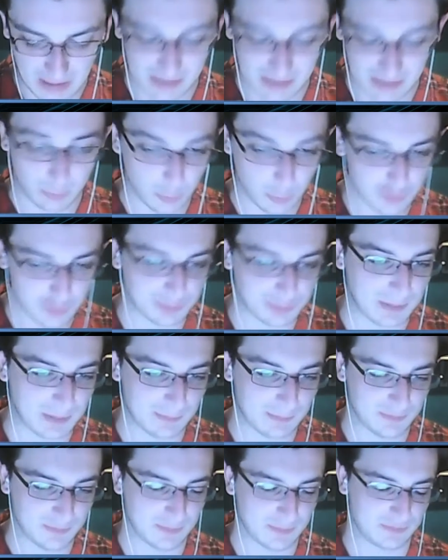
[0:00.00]
had a water
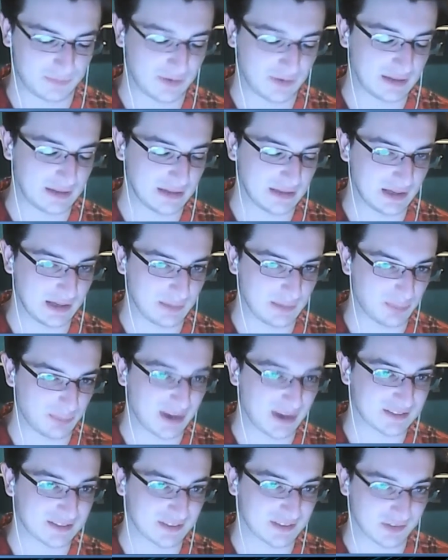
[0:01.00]
pump failure in
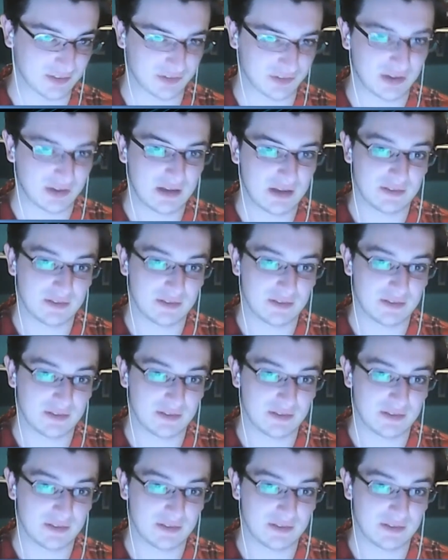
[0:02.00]
practice